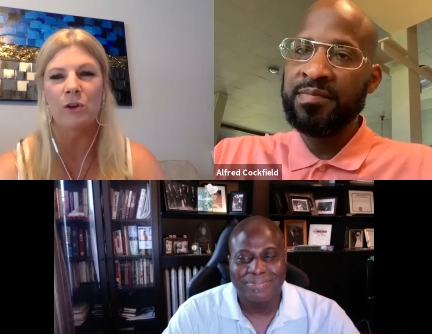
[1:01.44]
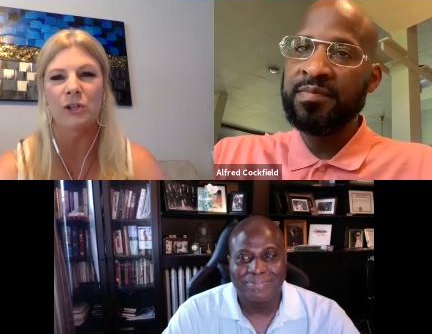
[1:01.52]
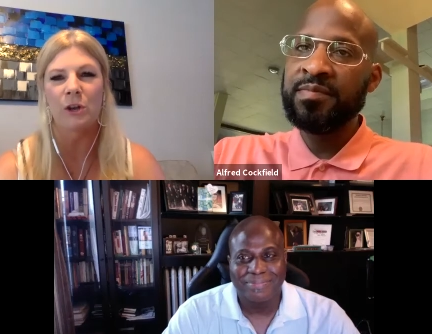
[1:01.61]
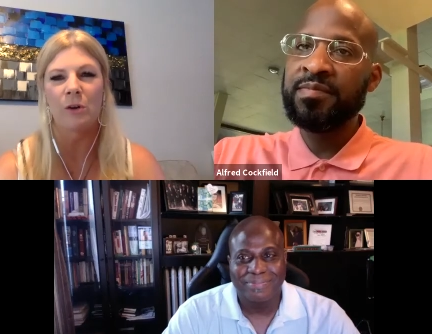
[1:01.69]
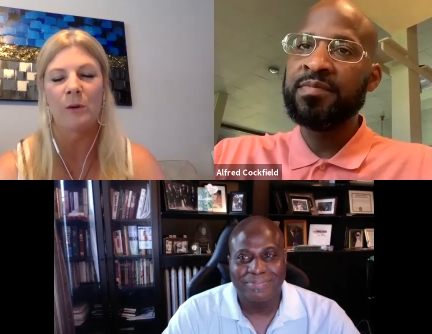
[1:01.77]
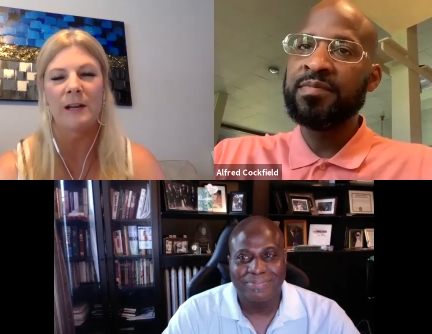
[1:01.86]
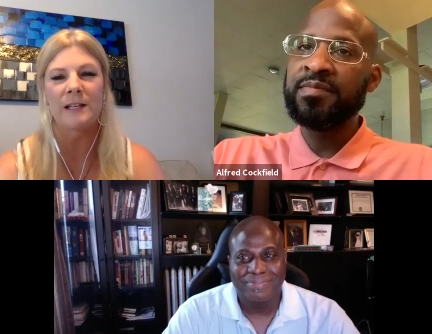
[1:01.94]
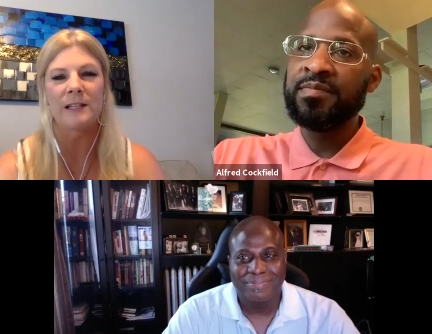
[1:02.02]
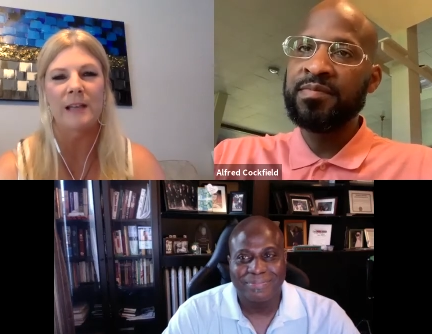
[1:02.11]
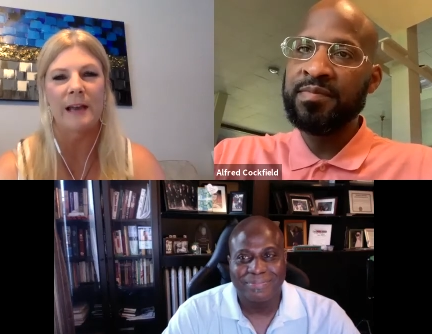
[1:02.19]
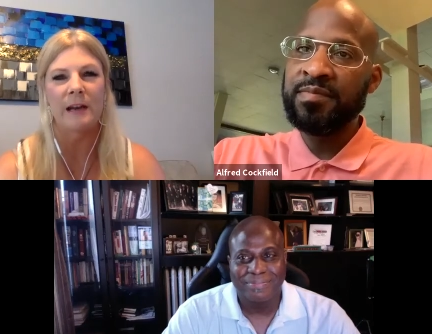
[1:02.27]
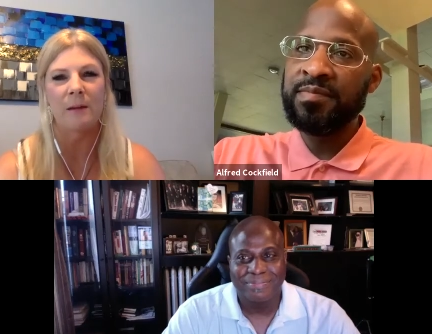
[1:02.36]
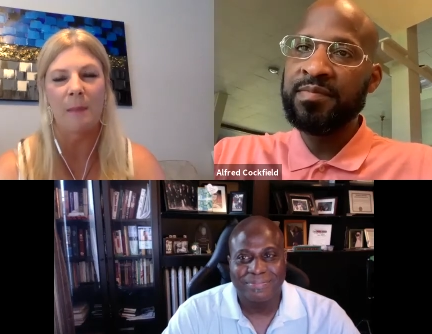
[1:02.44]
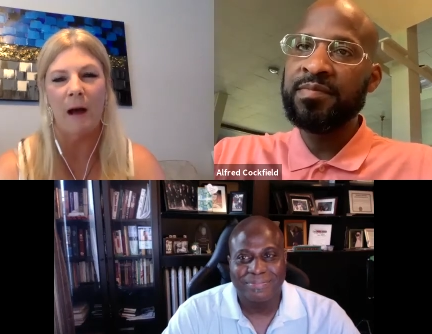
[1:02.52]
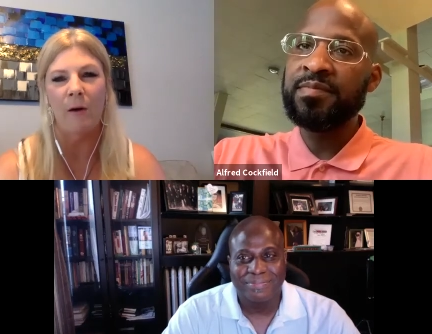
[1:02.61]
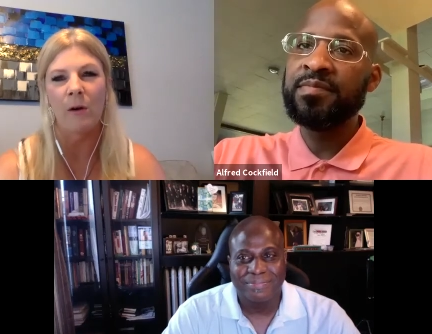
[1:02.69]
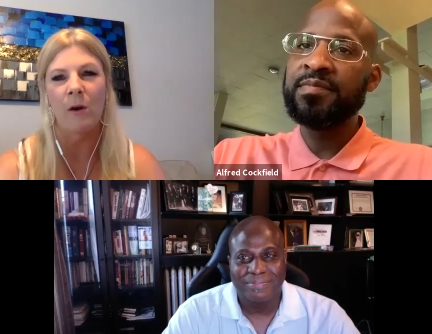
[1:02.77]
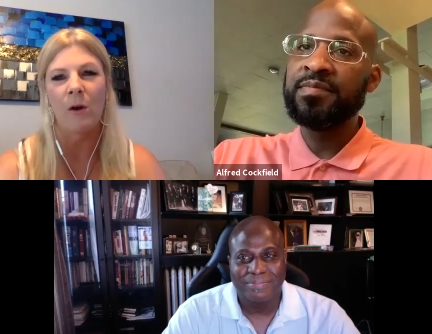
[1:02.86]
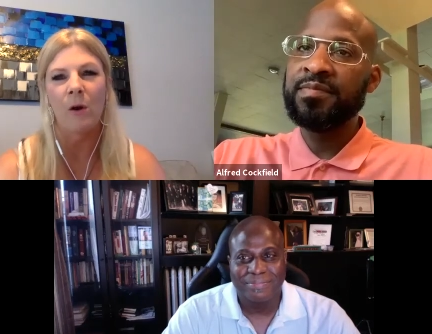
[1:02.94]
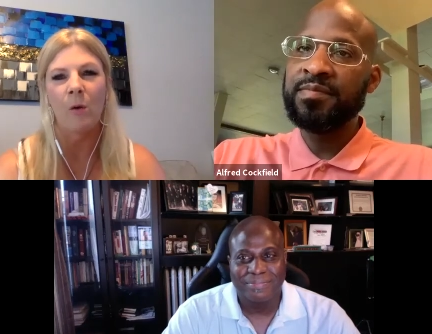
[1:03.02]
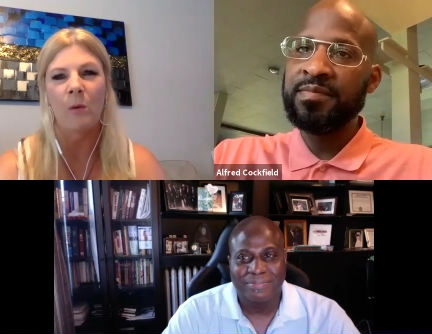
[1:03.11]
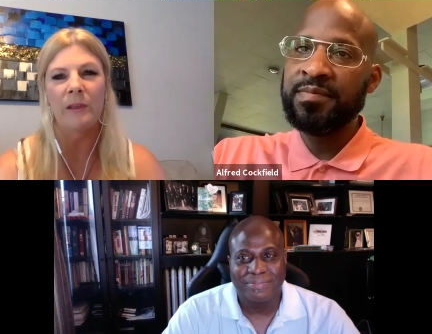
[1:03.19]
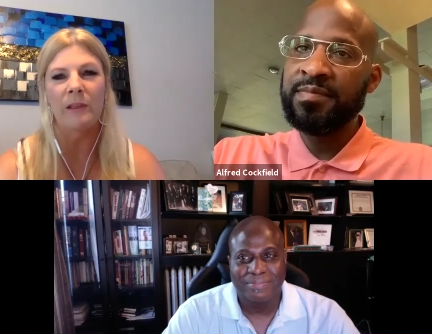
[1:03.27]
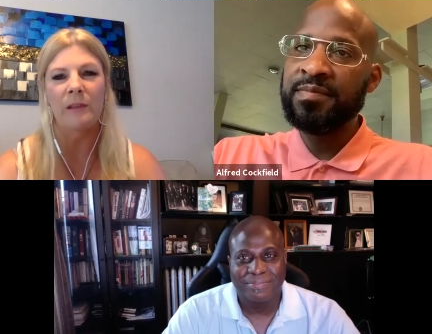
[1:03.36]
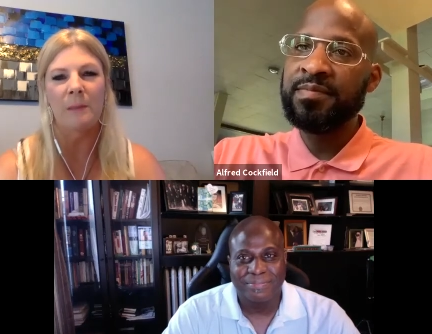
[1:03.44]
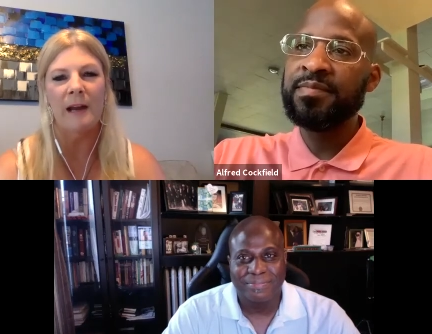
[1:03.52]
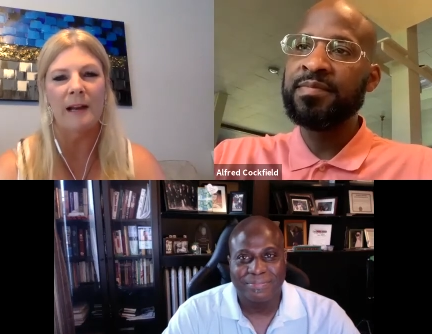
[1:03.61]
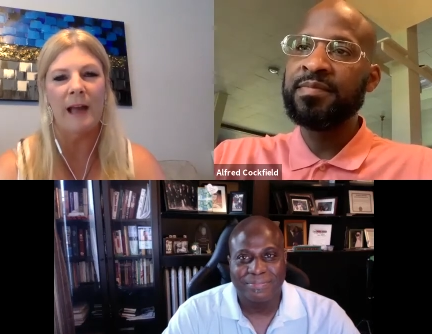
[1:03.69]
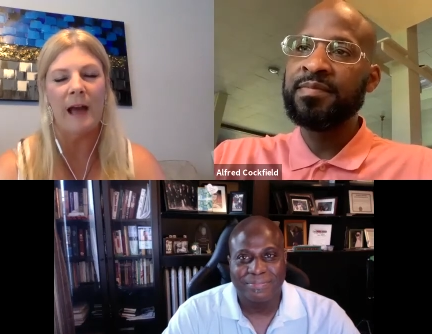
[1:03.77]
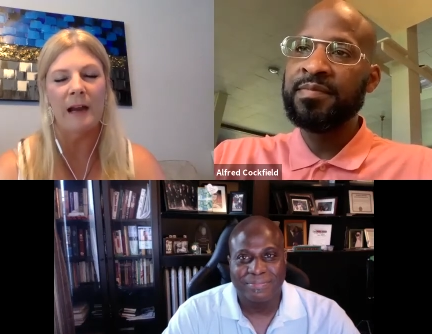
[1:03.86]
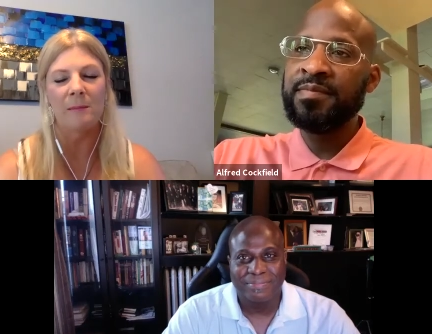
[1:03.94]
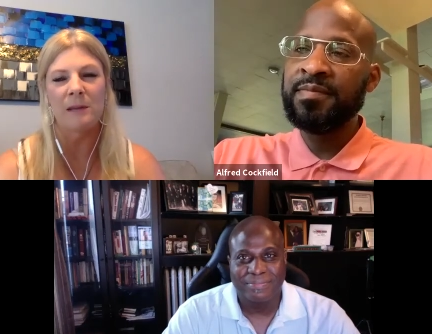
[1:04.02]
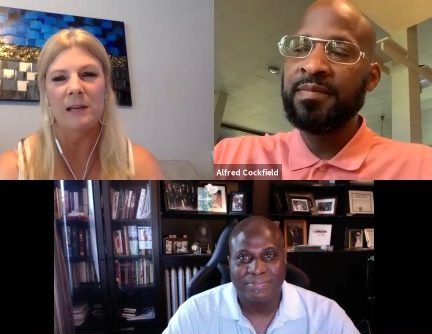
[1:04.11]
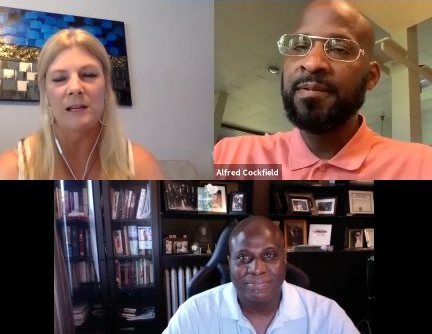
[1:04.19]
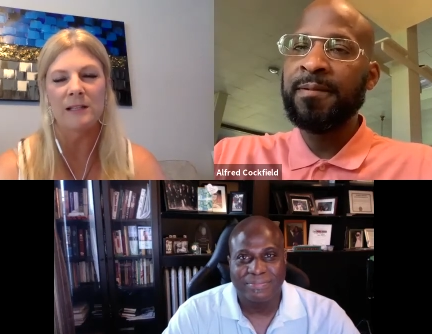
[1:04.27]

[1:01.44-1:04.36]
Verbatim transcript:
Speaker 1: so excited about with Lamad Academy.